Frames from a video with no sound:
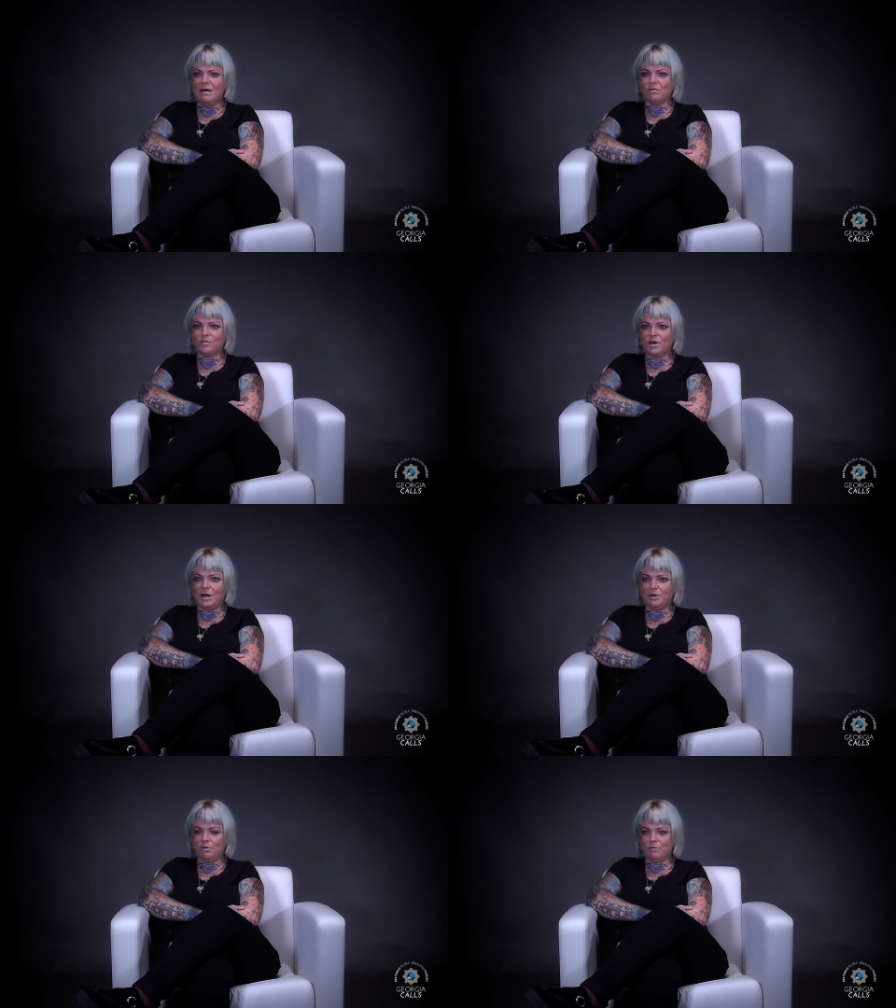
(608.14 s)
I never
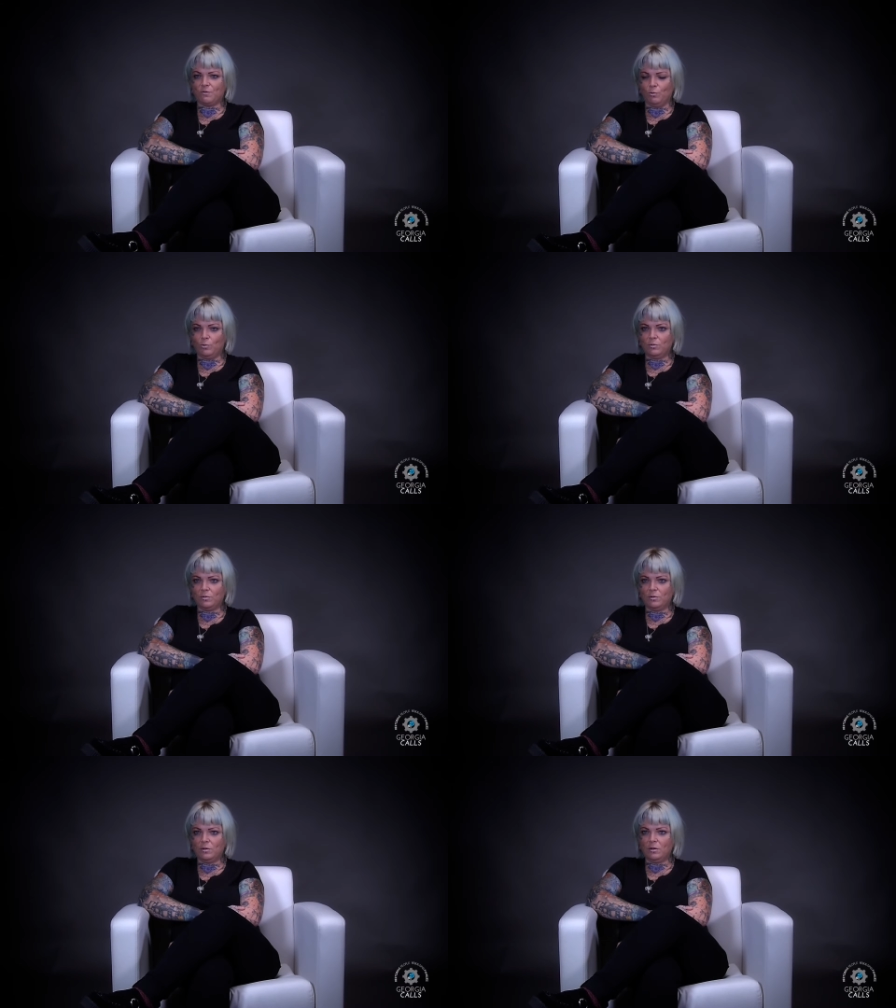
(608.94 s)
thought I'd go to
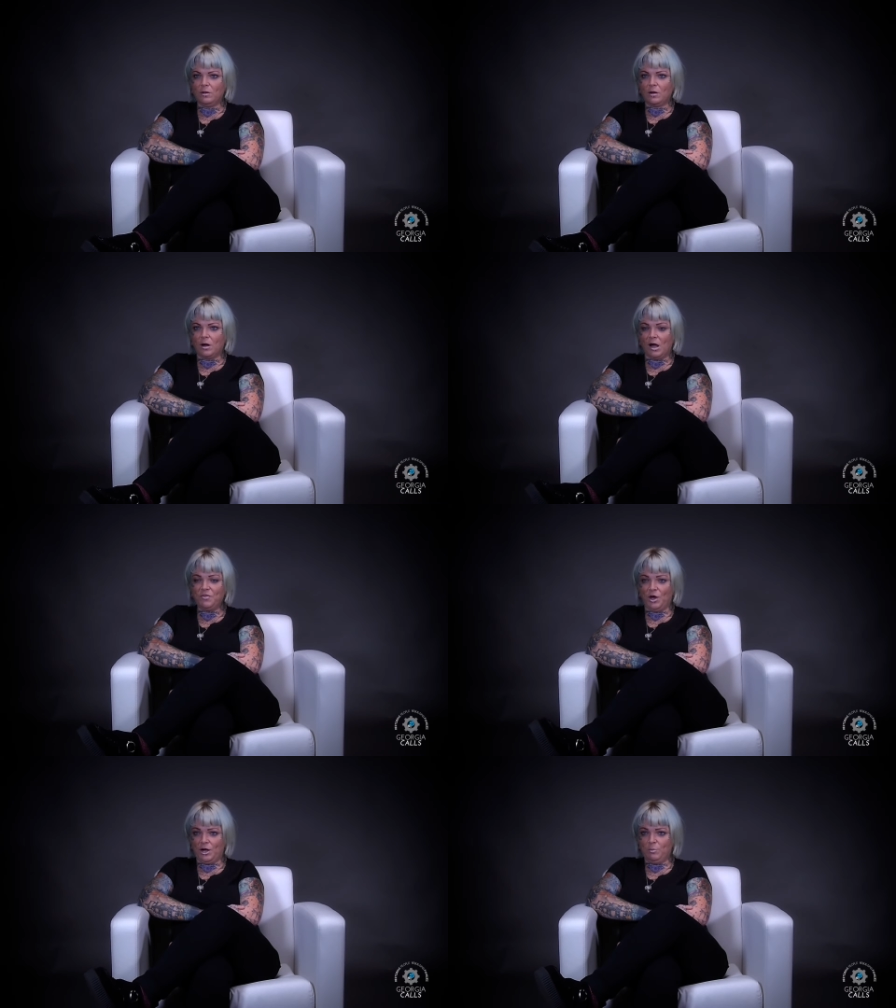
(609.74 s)
school.
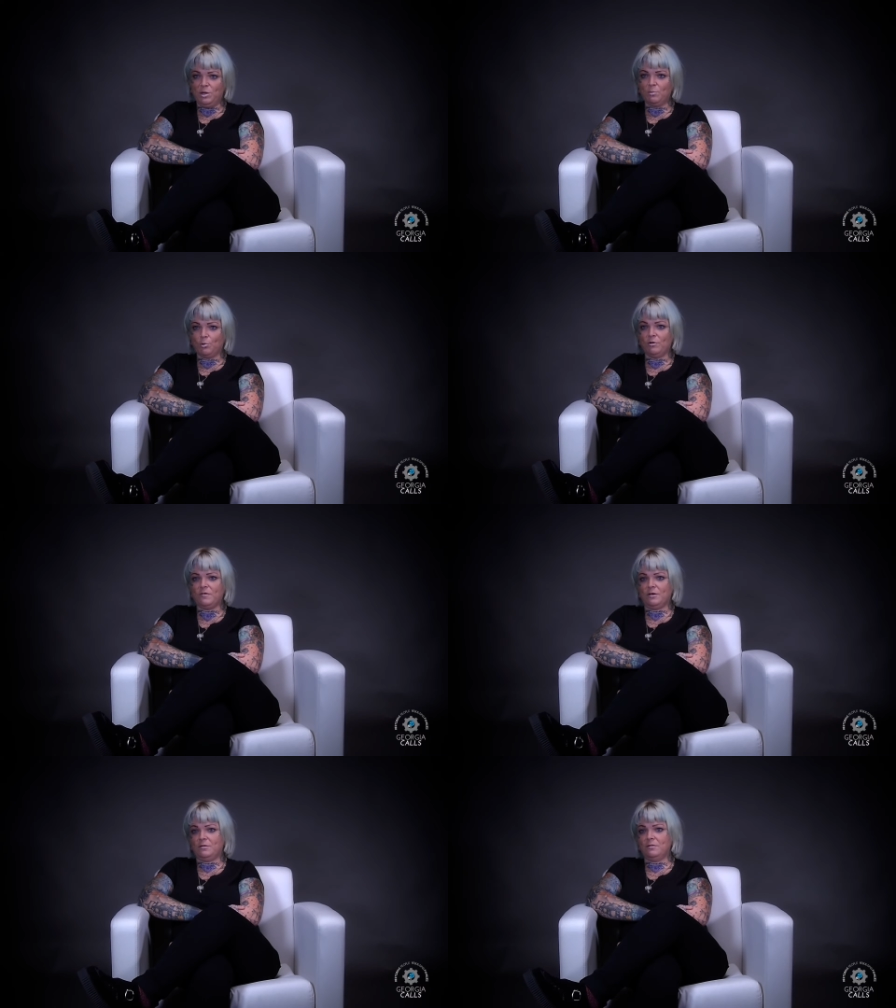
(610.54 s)
I thought I'd be in
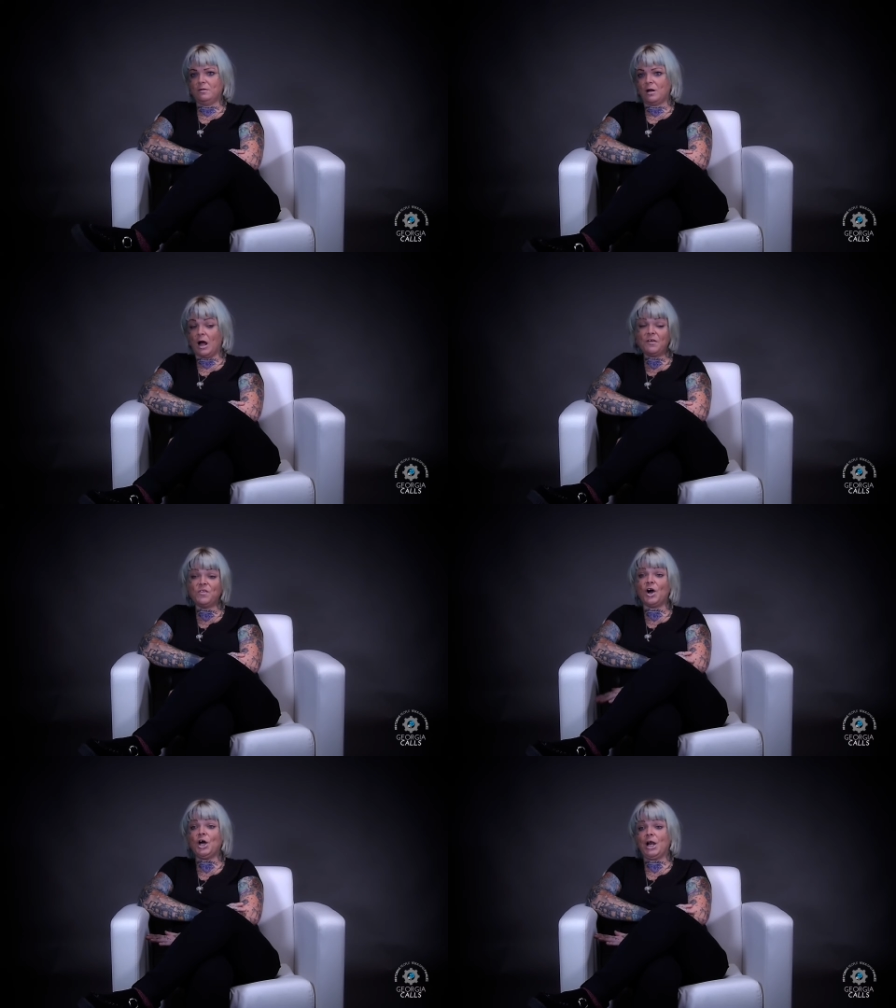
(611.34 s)
prison.
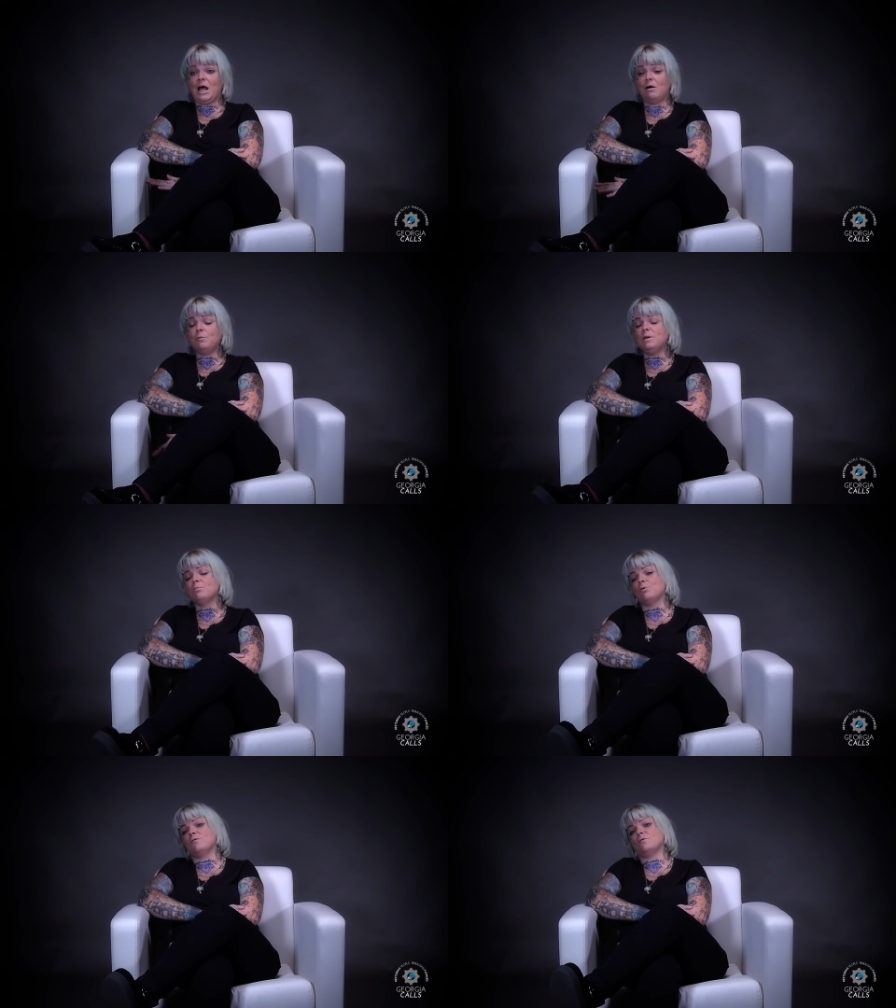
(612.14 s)
I thought I
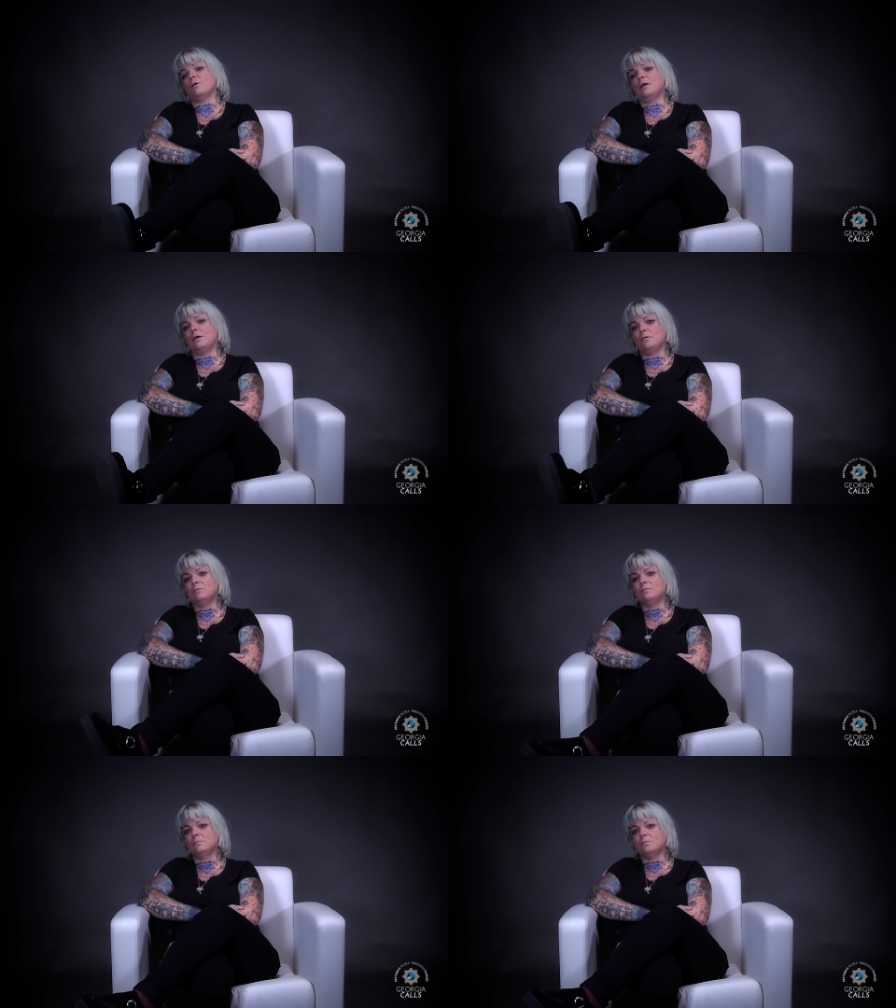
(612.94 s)
would be in prison right
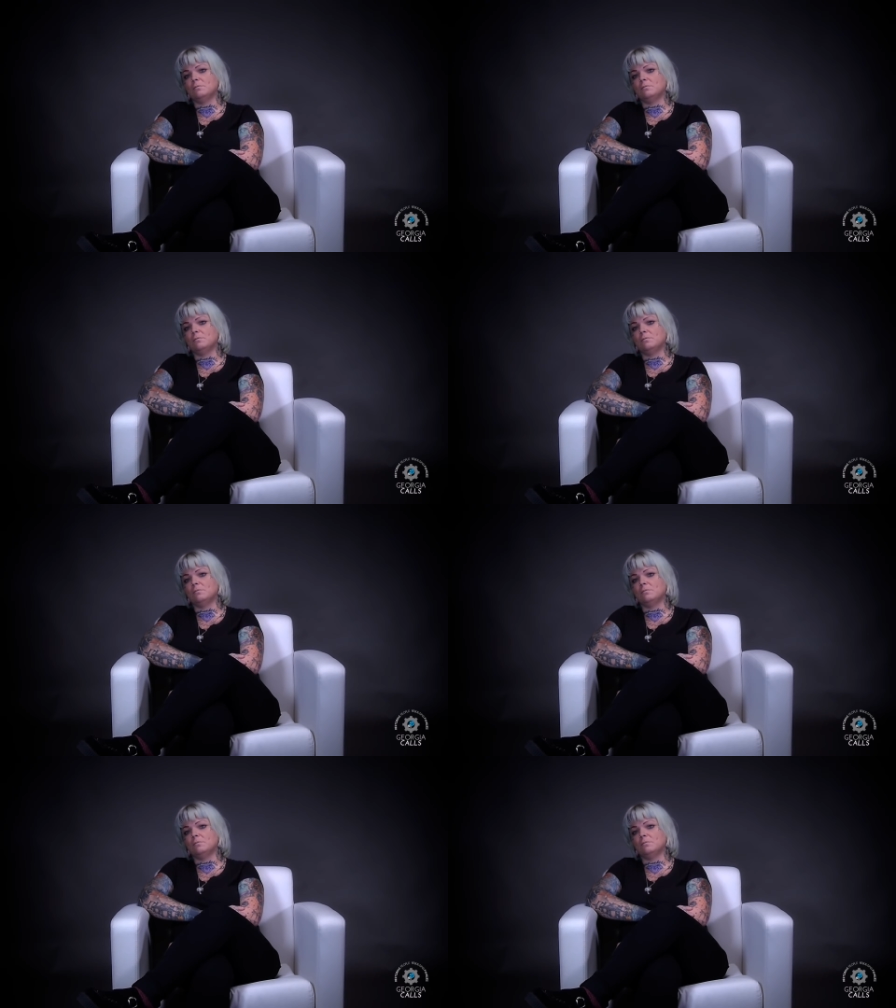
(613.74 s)
now.